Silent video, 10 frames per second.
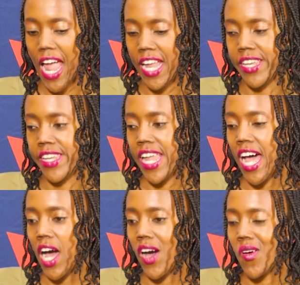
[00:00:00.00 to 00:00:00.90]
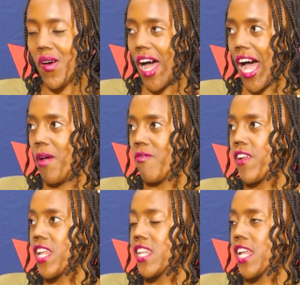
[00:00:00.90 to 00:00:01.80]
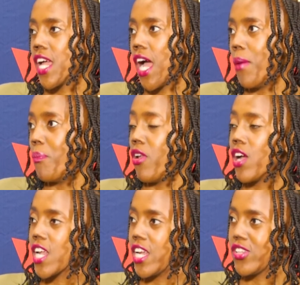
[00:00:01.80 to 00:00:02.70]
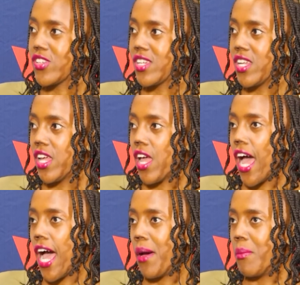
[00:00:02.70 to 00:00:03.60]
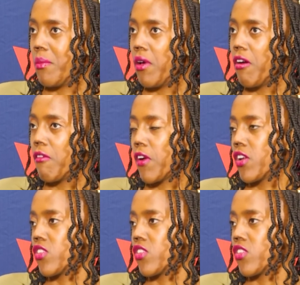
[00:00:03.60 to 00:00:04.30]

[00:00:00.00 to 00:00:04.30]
and now I'm facing a blockage. For